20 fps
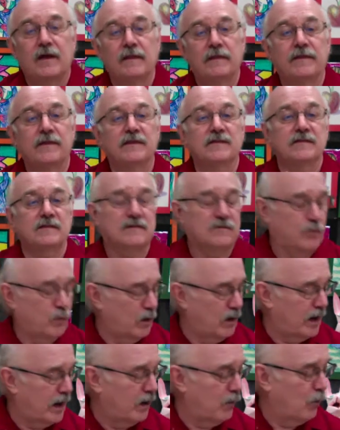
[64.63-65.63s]
This is
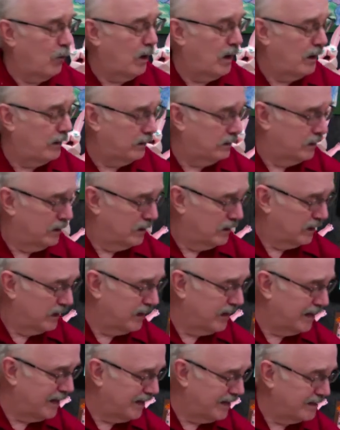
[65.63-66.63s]
what I want
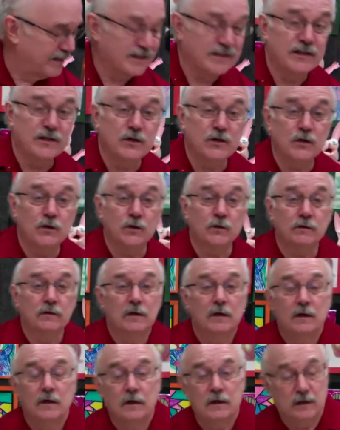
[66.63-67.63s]
kids to do.
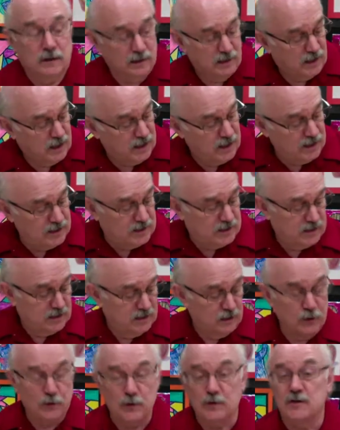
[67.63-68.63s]
And kids
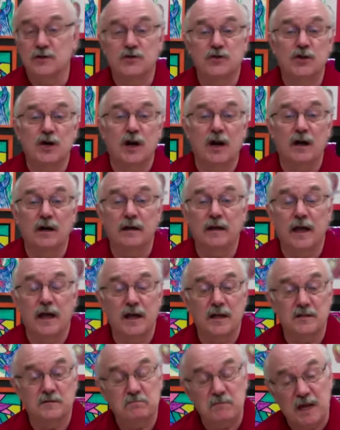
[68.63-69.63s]
that are as young
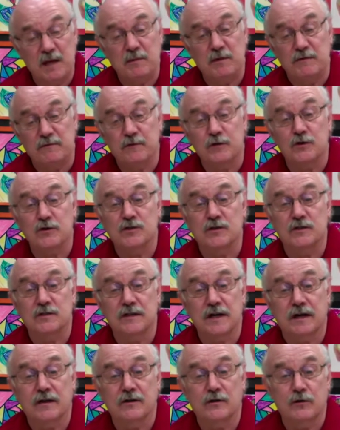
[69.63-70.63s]
as maybe first and
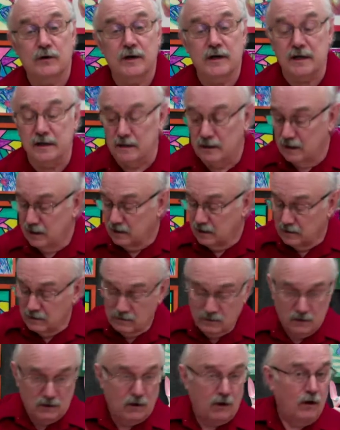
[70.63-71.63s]
second grade,
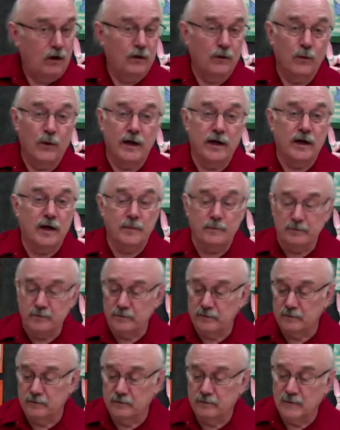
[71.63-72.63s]
all the way up,
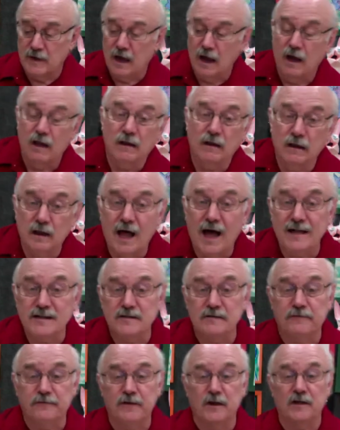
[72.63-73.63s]
lots
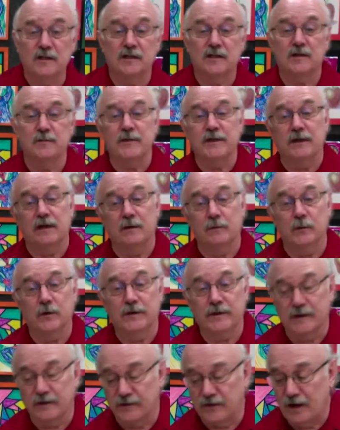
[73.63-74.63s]
of fun can be done with this.